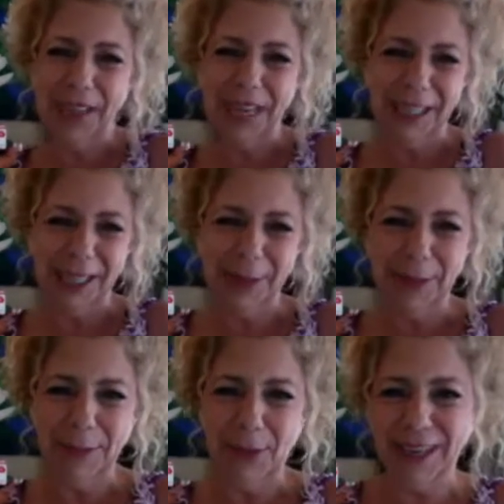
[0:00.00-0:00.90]
a little
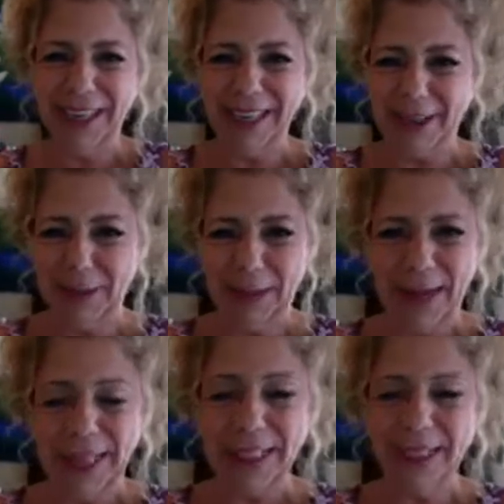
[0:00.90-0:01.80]
bit more like the
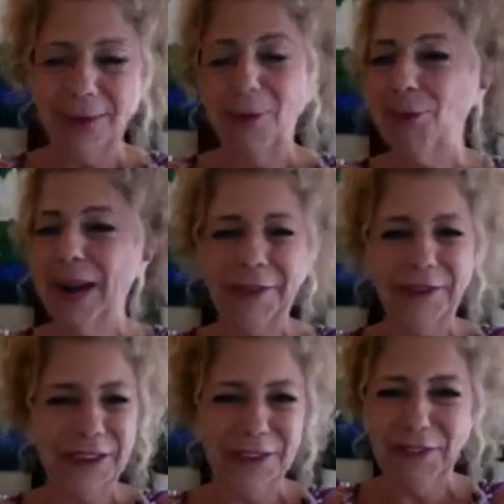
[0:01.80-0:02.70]
basic. Where
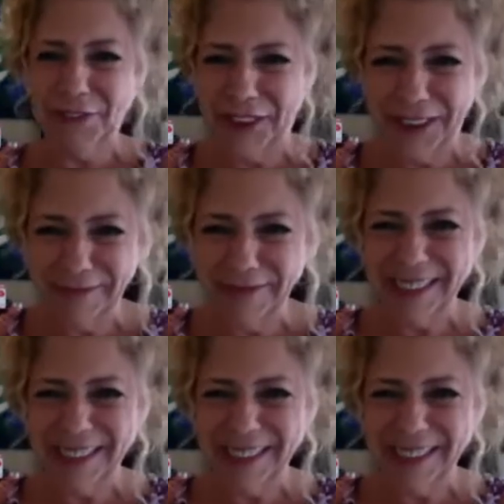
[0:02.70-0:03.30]
are you from?